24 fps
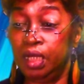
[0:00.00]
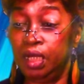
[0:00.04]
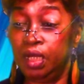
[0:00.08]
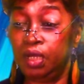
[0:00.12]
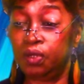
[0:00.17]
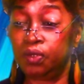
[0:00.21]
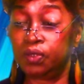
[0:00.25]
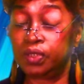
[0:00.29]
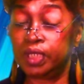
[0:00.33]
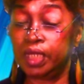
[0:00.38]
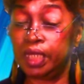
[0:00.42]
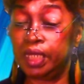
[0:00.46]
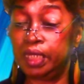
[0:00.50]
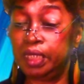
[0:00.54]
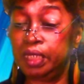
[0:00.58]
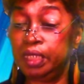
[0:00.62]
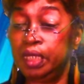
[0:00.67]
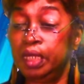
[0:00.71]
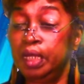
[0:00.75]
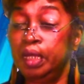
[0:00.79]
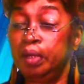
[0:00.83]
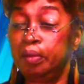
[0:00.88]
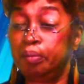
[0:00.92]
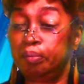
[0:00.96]
Okay?
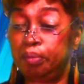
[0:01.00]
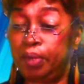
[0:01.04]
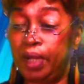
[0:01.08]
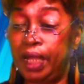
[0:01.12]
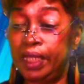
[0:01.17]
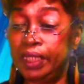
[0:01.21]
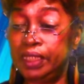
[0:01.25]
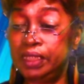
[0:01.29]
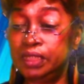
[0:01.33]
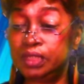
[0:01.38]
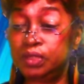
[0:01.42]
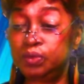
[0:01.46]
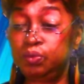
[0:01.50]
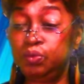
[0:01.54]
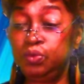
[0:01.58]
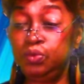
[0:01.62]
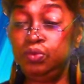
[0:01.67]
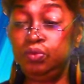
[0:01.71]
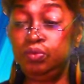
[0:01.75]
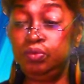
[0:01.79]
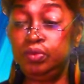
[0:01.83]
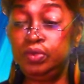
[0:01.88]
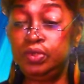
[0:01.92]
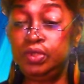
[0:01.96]
By His
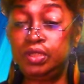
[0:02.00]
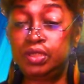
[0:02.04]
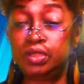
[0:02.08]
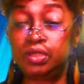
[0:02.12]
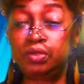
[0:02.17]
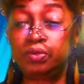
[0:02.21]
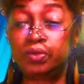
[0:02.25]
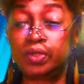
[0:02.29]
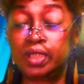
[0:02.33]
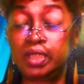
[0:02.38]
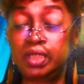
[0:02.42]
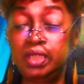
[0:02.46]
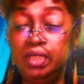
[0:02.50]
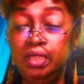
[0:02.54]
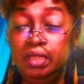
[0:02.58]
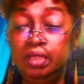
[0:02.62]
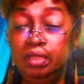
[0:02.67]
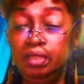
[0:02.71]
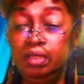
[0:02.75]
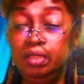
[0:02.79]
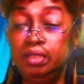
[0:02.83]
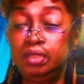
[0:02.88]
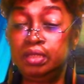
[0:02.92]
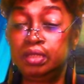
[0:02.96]
wounds you were
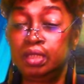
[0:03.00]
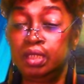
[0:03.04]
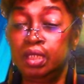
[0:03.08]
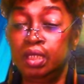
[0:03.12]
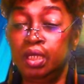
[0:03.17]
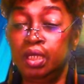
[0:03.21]
healed.